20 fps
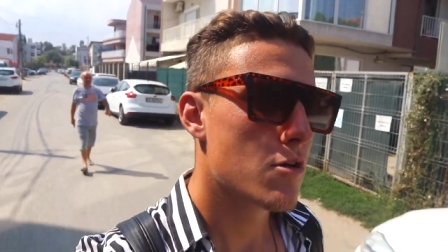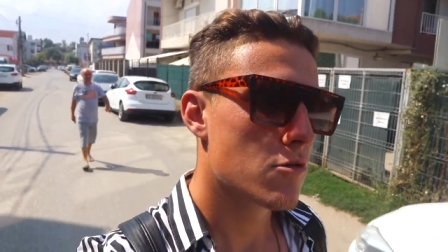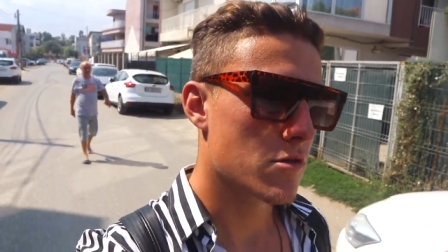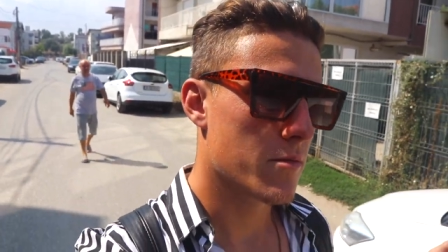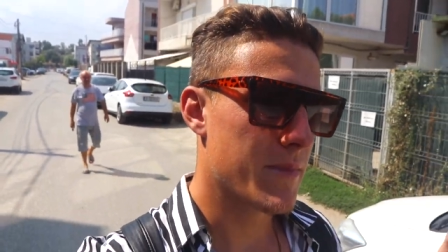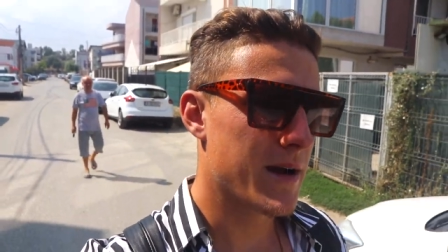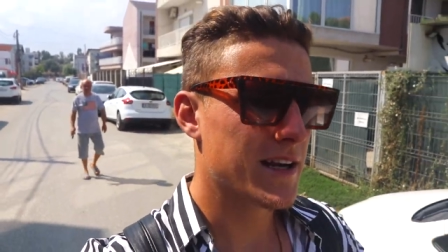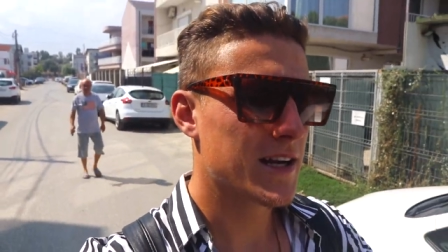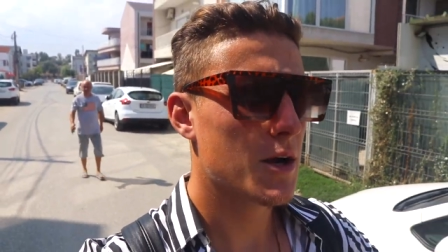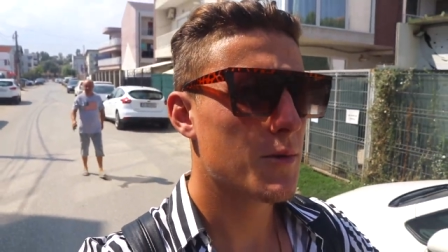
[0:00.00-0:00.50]

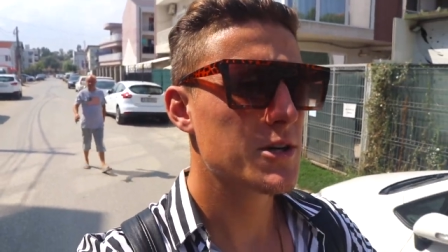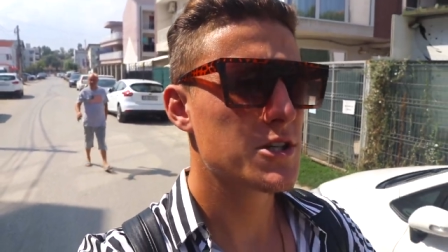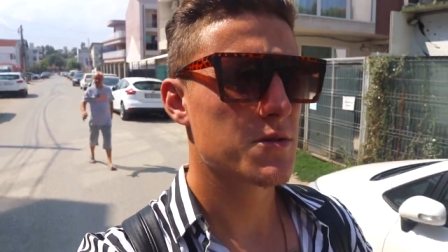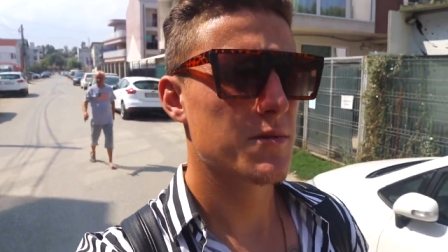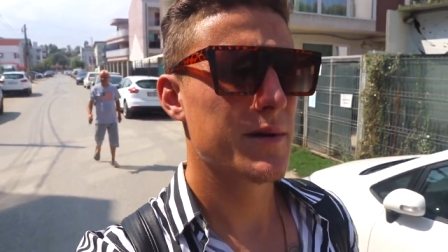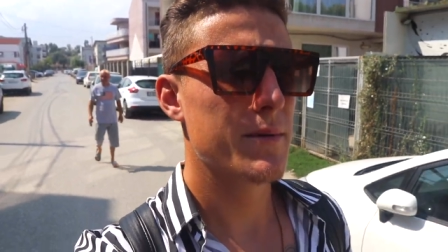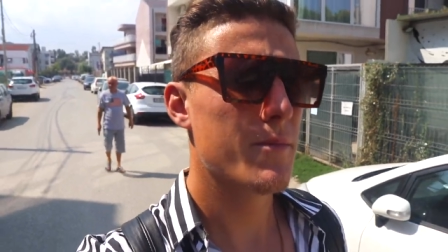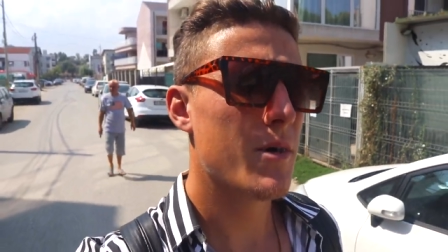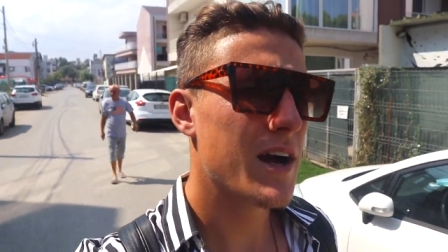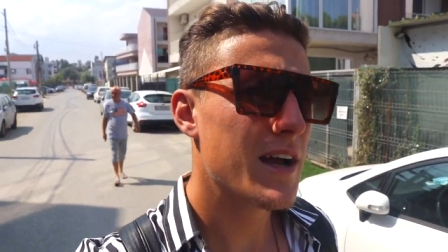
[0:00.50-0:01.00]
Romania, which
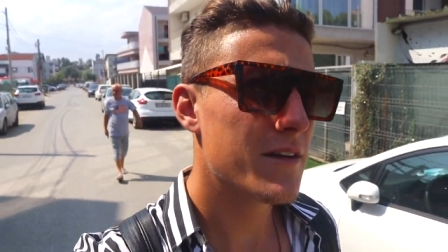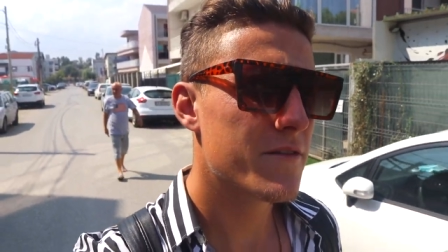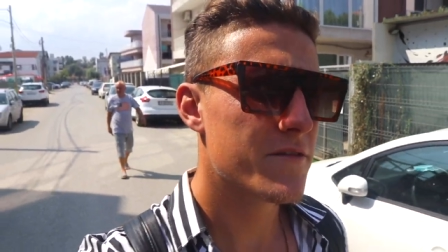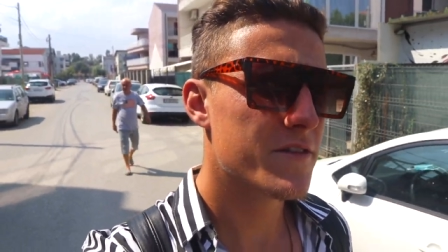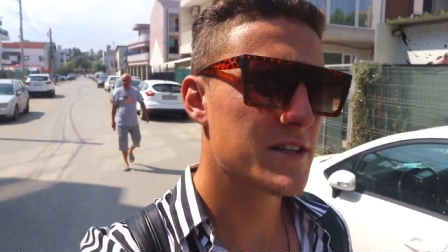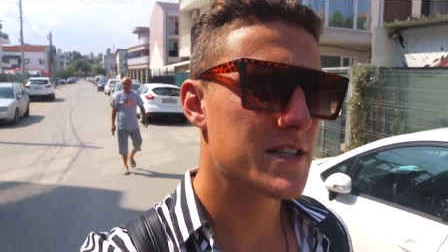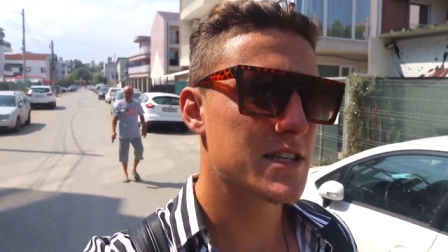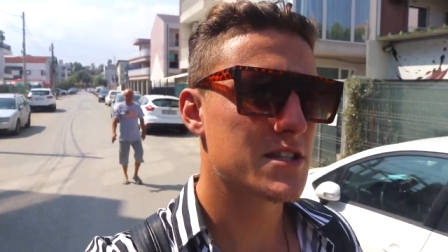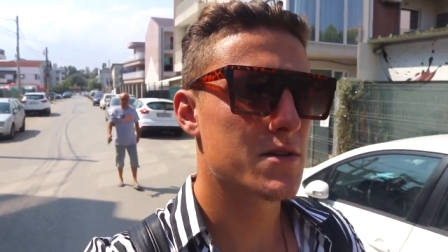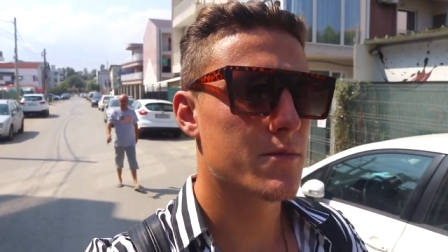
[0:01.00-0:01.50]
we might
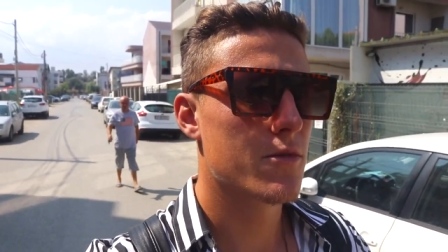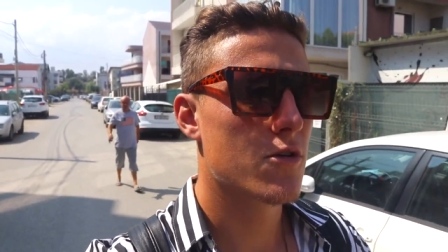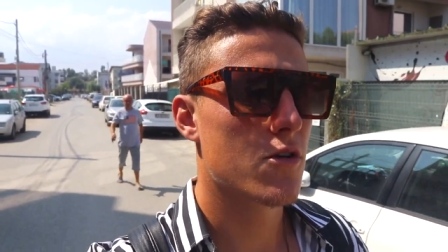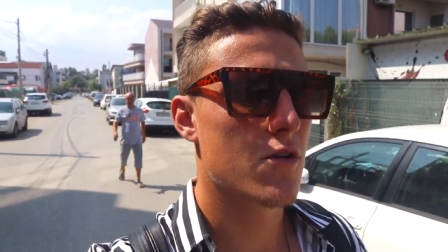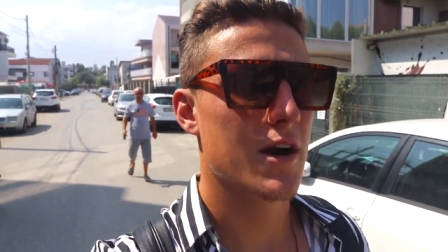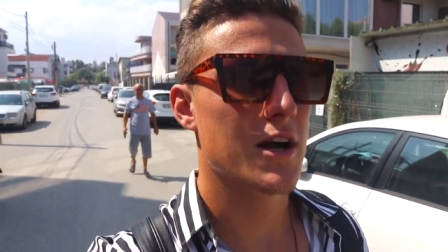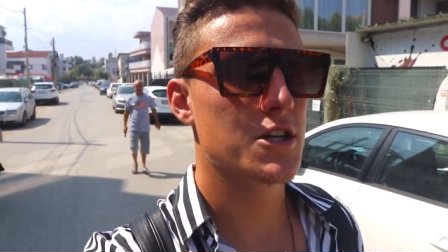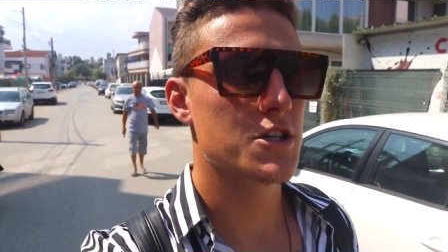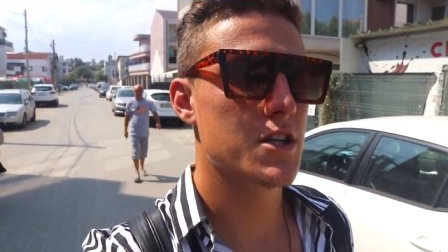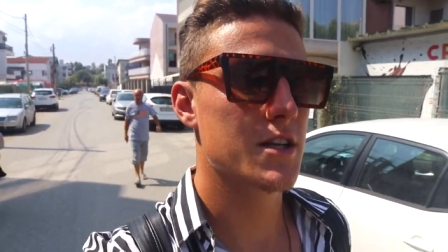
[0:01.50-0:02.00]
visit
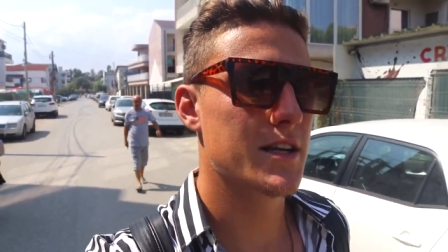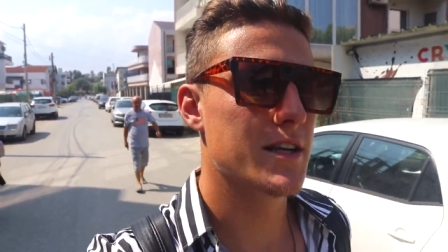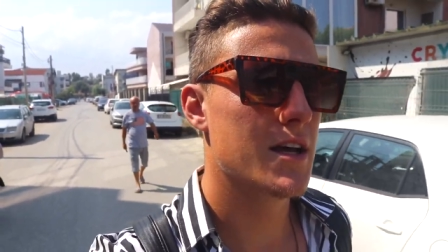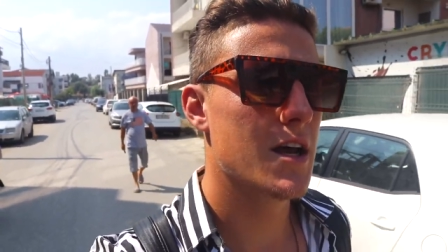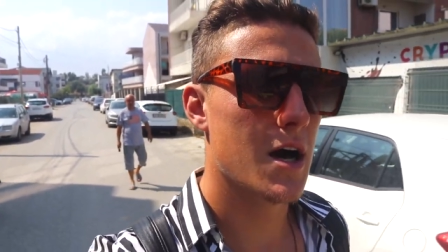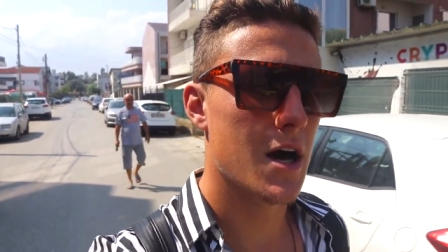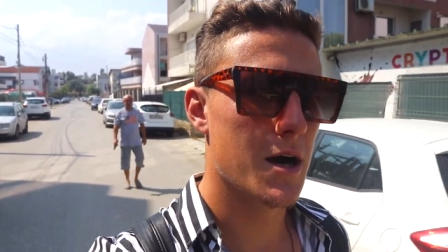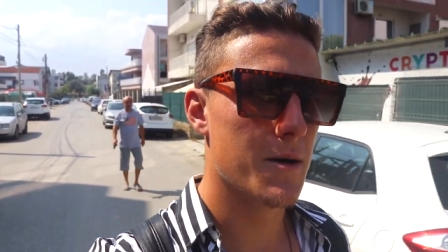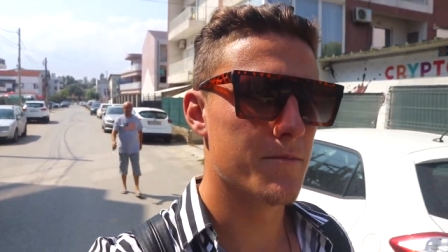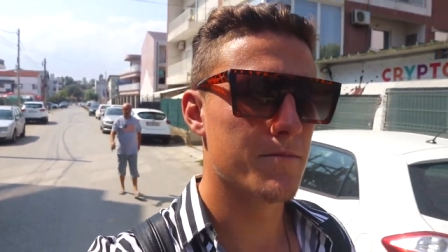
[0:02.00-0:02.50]
tomorrow actually,
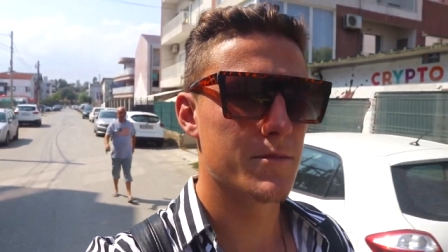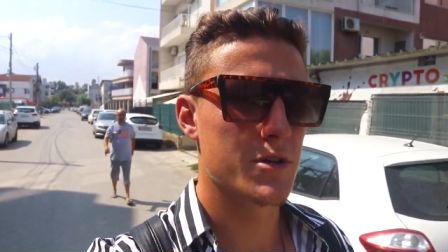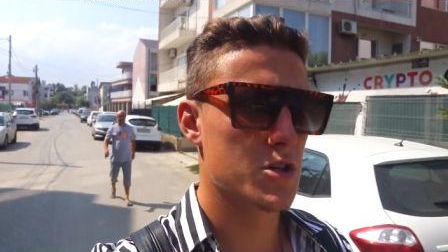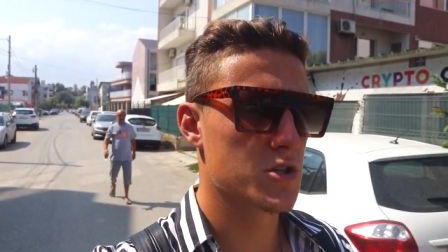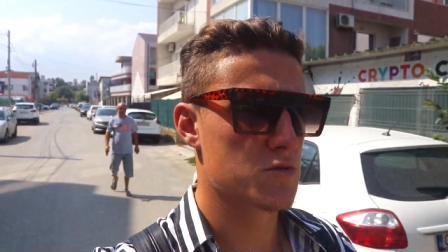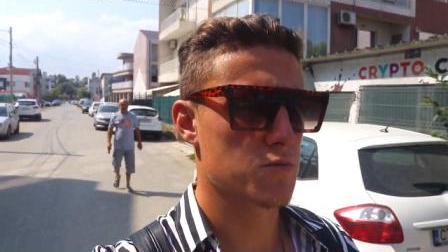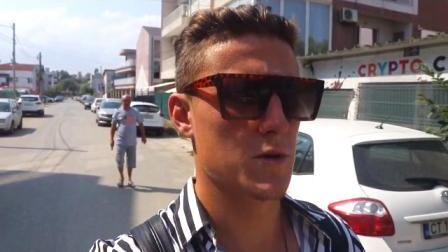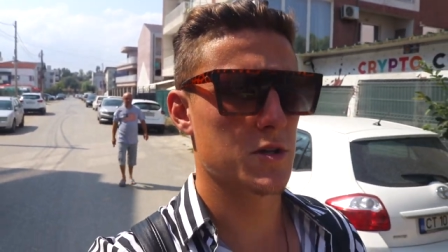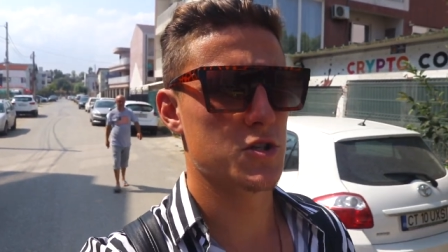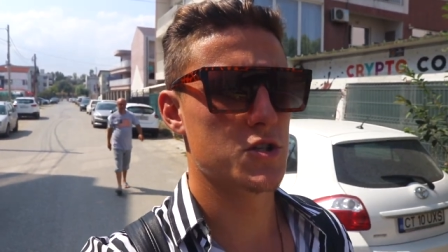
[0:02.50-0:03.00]
um,
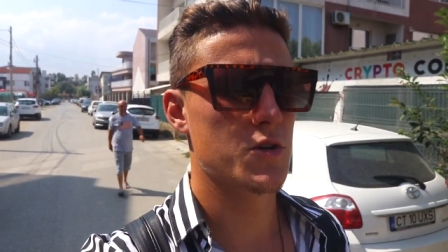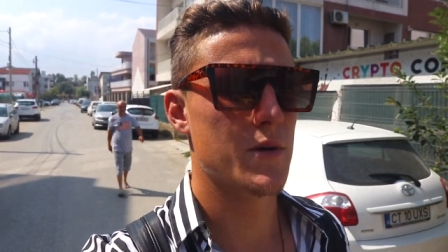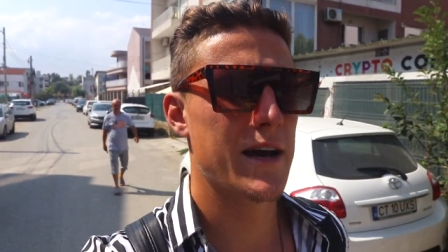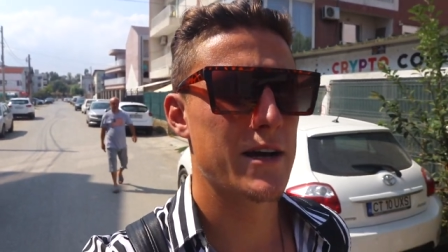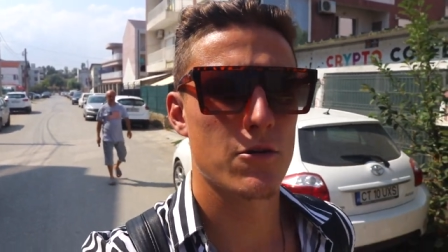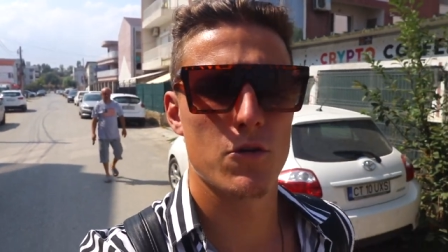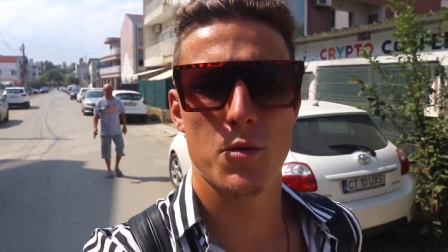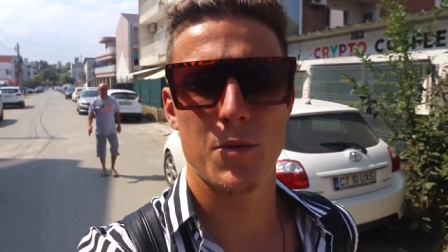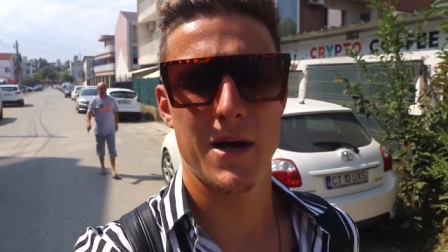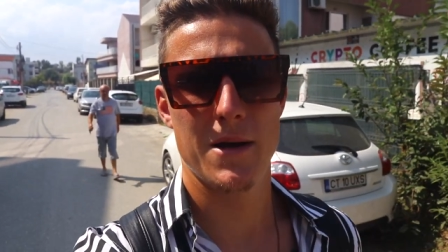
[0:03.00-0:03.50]
because once you
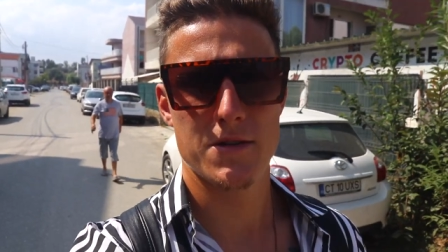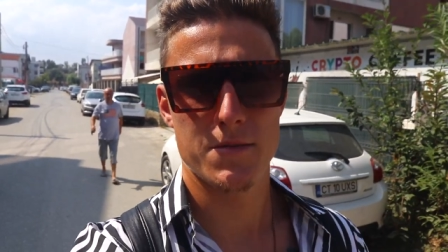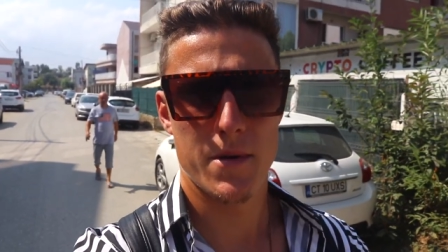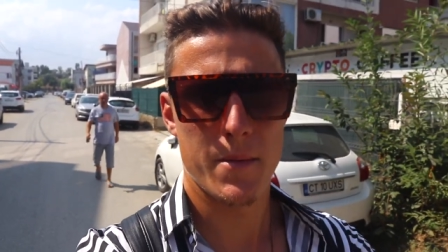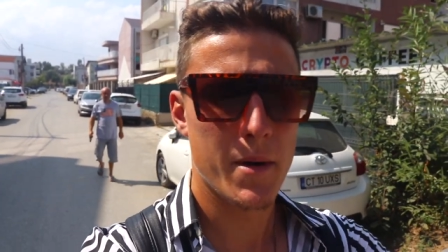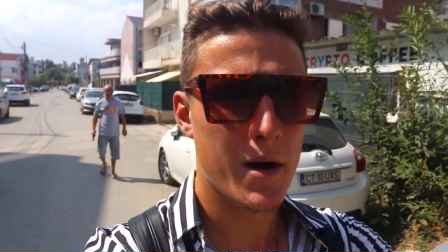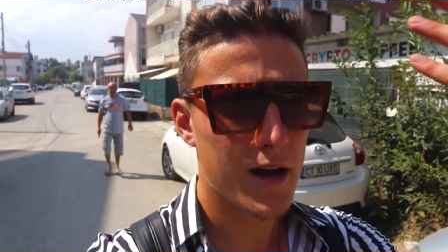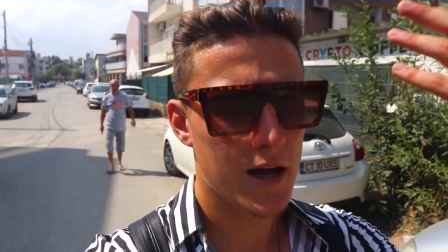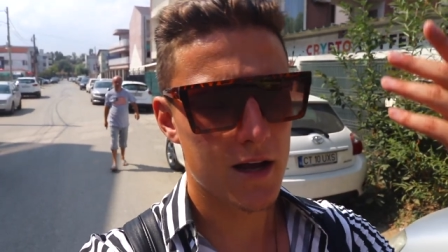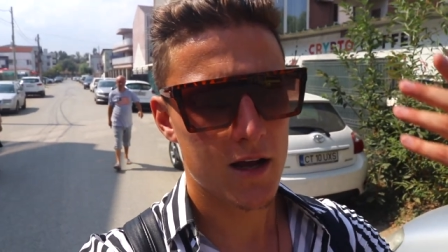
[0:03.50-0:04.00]
head all the way up to
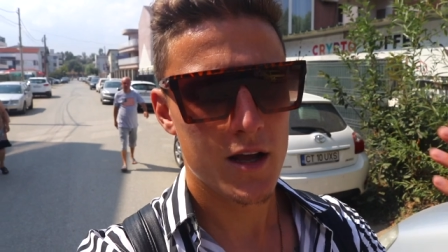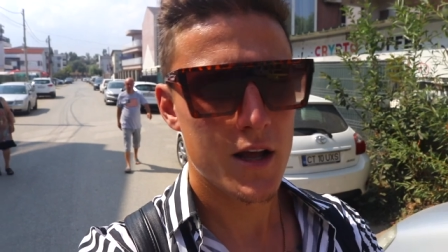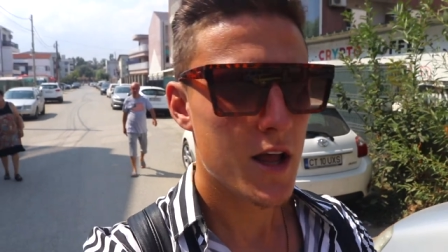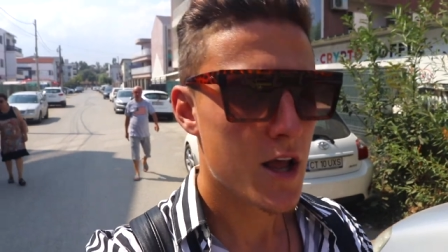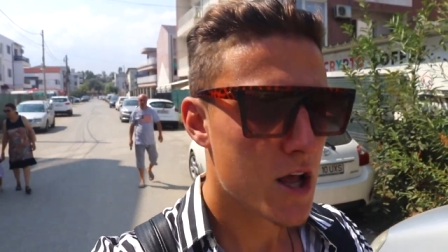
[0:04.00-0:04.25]
Mamaia,